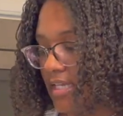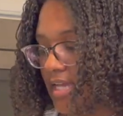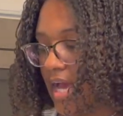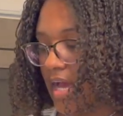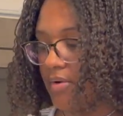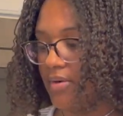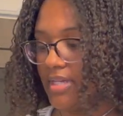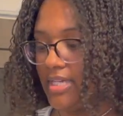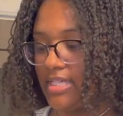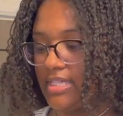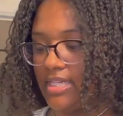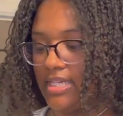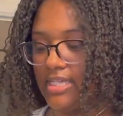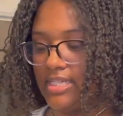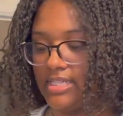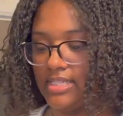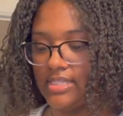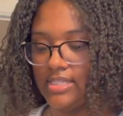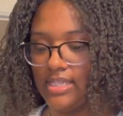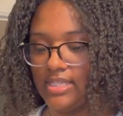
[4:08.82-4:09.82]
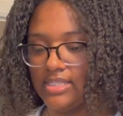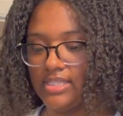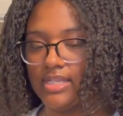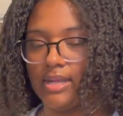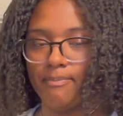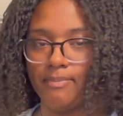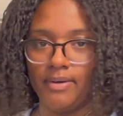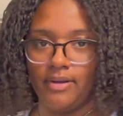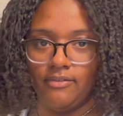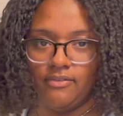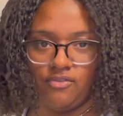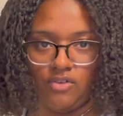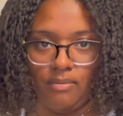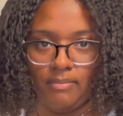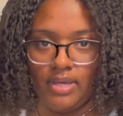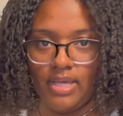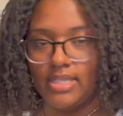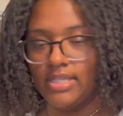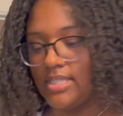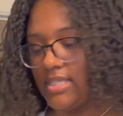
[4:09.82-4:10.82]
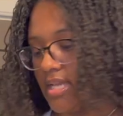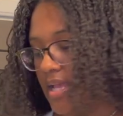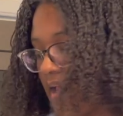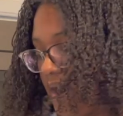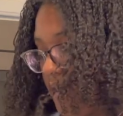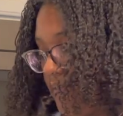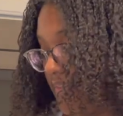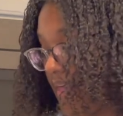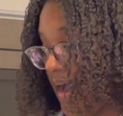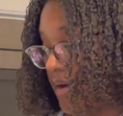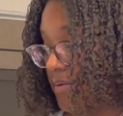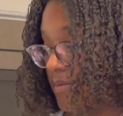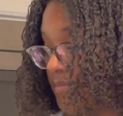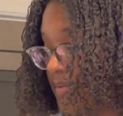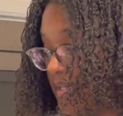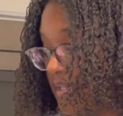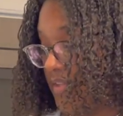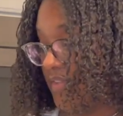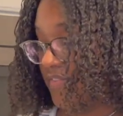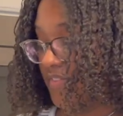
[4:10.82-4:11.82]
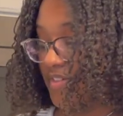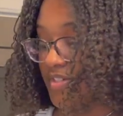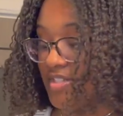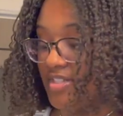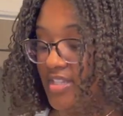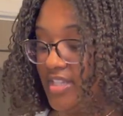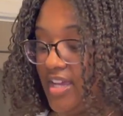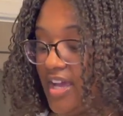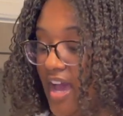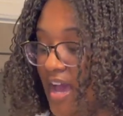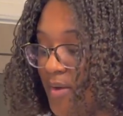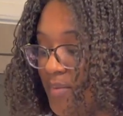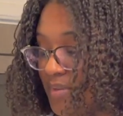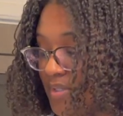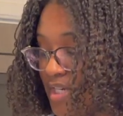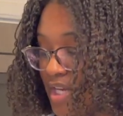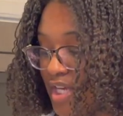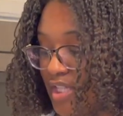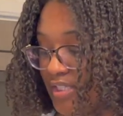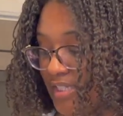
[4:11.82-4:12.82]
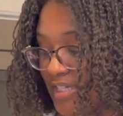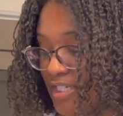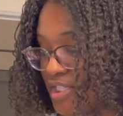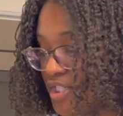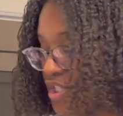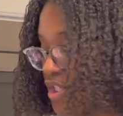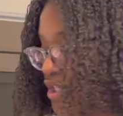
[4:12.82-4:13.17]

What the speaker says: how it is separate from it. That would be the first thing I would like to